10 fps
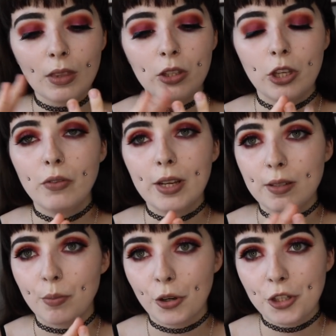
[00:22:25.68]

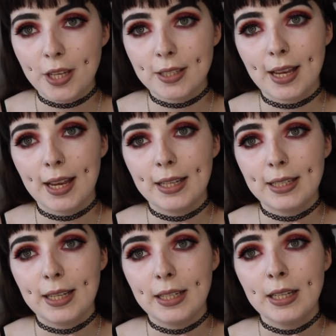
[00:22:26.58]
units and projects to hand
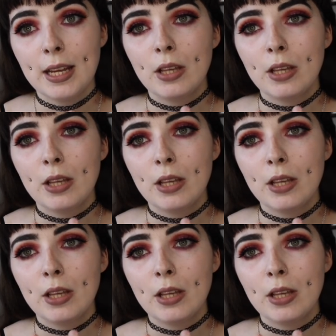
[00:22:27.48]
in,